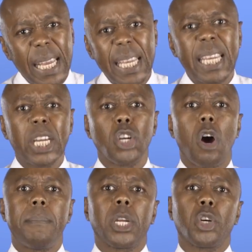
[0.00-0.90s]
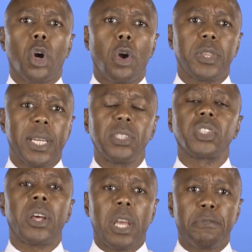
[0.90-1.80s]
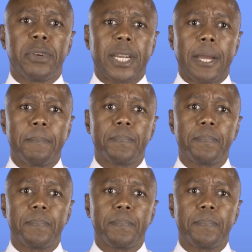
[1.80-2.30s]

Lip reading: economic growth in South Africa.